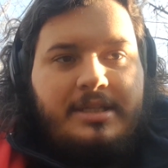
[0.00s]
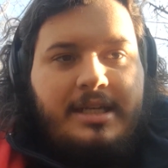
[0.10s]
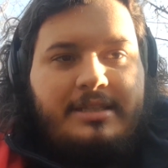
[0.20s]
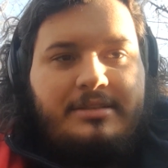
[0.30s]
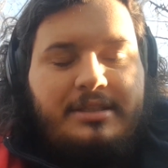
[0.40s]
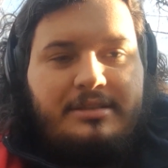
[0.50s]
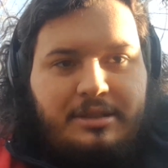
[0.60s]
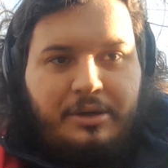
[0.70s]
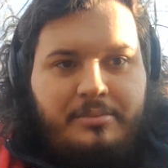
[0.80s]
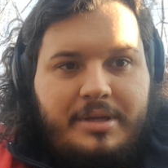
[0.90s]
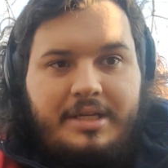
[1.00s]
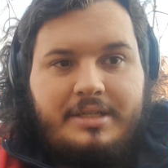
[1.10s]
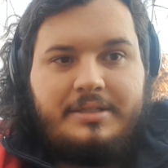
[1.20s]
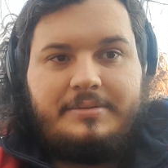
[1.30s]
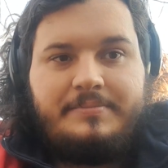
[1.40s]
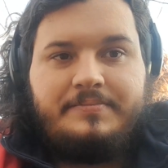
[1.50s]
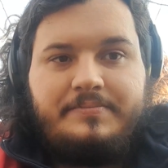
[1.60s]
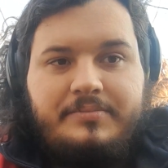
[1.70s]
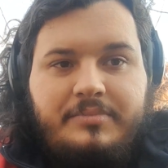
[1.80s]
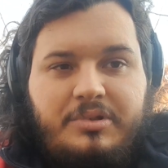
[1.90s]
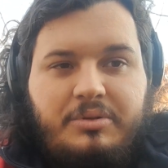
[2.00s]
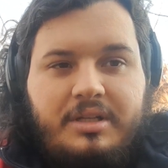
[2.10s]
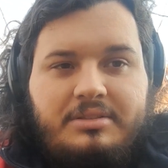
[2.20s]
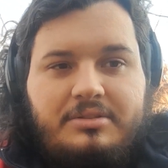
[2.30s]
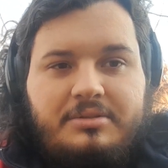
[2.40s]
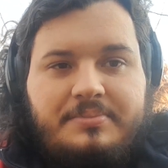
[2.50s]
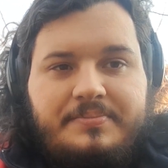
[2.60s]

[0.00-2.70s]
It's disturbing to us,